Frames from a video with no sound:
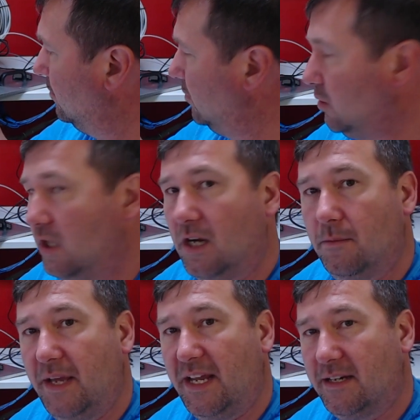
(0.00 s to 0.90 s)
Oh,
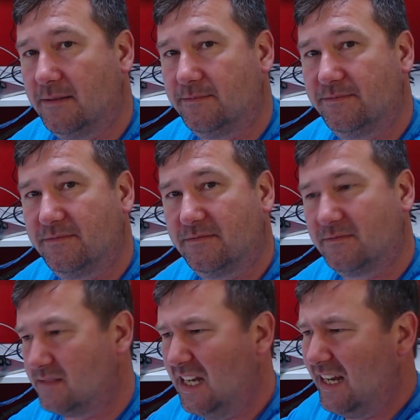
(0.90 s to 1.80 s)

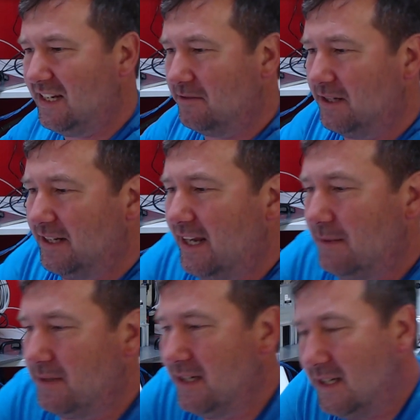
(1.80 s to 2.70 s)
I hate it when it happens.